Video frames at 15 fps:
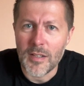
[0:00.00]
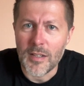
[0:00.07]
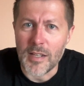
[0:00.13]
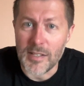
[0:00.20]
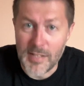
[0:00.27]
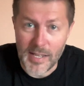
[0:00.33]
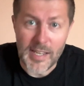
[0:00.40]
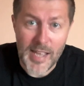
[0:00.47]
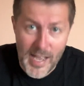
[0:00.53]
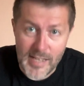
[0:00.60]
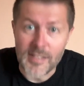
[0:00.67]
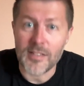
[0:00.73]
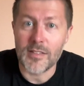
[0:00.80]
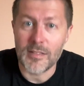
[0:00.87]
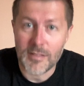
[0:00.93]
And say,
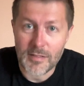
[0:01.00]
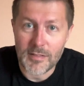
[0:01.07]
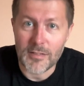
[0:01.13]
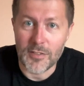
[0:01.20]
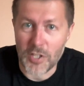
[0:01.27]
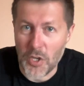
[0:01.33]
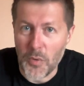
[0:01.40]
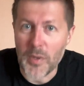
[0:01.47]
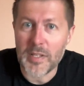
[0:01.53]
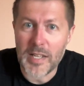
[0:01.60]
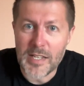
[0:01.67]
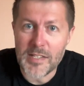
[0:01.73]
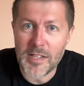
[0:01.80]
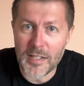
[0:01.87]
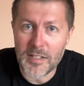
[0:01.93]
yes, no one
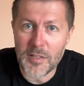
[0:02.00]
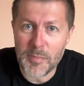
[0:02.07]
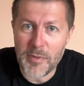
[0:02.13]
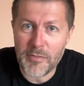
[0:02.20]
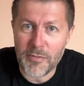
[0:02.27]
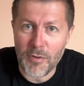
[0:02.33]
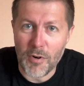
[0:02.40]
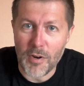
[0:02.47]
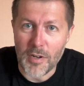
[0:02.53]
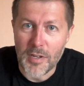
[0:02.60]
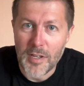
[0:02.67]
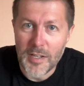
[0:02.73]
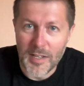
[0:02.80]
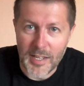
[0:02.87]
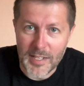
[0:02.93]
has done that before.
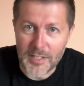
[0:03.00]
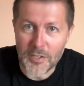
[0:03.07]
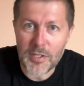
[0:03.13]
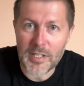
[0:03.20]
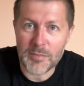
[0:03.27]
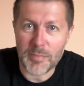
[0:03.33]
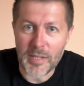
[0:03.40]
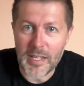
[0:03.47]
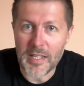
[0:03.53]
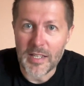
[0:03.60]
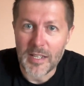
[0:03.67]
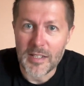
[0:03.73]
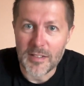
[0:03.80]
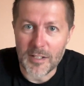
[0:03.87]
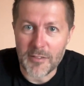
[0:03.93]
And you can be
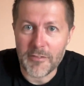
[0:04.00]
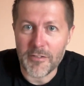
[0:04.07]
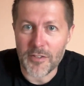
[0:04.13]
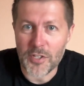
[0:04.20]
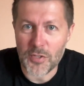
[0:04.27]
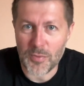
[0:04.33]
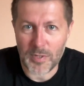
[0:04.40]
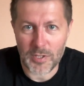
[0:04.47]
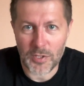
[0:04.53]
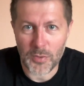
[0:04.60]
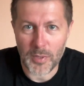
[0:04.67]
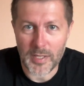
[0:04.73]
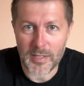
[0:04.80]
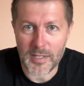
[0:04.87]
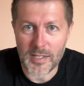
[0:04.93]
that first one
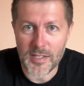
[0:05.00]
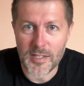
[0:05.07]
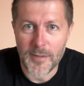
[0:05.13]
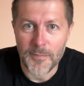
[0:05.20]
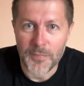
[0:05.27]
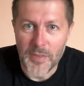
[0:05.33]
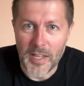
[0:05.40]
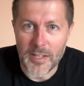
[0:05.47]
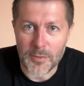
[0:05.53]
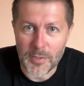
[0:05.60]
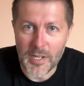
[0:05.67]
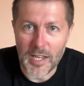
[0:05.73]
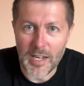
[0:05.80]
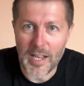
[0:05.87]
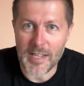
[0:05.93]
doing this and
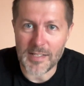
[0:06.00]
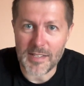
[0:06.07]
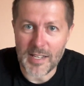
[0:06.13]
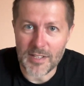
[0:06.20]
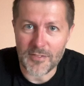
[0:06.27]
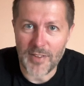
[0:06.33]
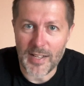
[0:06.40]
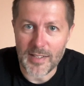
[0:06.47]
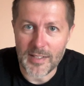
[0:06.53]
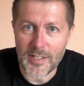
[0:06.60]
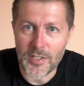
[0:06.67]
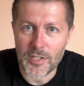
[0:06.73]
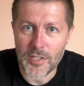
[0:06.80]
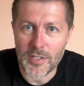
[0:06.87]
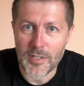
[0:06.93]
realize the
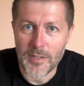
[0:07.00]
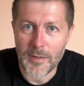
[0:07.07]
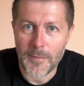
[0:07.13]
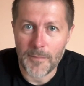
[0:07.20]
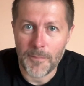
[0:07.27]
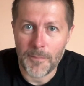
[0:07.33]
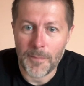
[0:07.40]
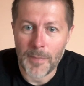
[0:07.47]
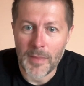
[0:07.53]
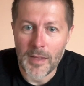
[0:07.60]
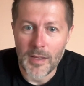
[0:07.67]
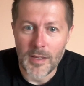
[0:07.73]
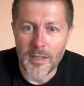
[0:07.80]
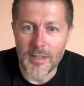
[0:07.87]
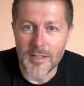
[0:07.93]
advantage.
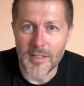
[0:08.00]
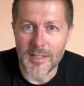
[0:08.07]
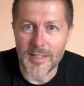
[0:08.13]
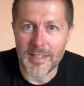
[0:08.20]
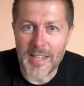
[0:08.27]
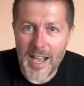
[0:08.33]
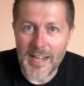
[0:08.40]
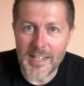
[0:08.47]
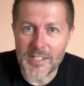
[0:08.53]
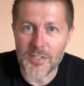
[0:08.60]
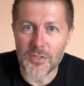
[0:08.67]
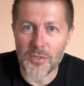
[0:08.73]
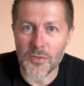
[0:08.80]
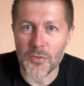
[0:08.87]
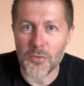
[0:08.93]
That
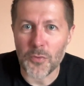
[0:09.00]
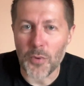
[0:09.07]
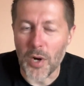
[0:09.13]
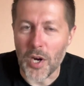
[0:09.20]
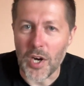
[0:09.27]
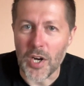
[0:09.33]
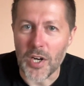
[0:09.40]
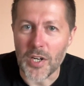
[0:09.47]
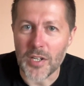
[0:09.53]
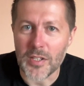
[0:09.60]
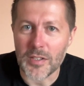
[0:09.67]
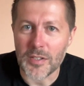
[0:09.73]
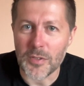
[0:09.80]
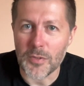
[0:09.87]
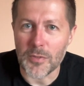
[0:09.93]
is where
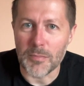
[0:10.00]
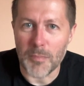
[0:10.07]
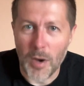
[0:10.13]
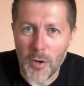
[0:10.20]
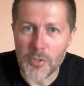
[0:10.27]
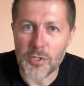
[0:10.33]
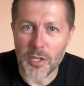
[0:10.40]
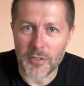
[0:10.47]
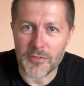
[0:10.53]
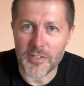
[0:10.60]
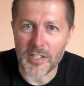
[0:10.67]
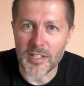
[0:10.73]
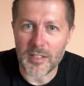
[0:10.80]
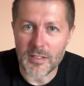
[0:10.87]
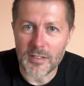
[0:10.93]
most of
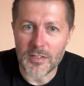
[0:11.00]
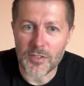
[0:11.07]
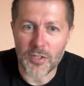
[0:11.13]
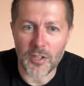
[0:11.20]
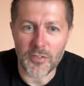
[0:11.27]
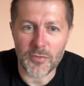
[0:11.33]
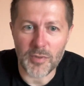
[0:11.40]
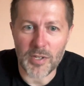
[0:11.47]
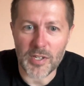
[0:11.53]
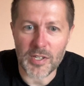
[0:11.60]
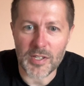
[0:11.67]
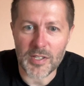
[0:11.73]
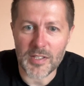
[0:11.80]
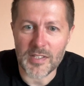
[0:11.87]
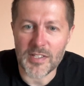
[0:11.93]
the software
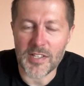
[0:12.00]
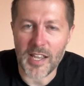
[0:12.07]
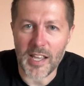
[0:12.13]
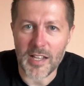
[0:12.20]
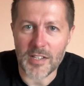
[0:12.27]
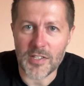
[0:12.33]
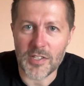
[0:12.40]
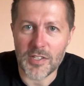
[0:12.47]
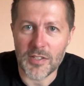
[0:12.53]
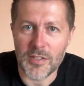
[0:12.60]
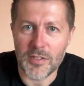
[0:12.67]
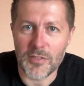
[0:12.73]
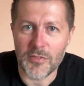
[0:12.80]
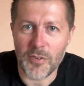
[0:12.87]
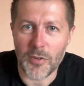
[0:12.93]
sales
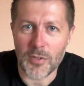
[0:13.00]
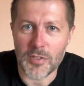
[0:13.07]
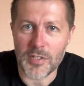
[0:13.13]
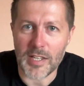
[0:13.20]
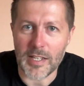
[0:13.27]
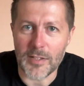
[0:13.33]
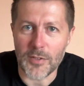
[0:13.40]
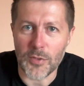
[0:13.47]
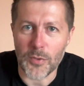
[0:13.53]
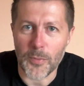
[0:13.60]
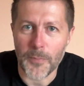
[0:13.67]
falls into.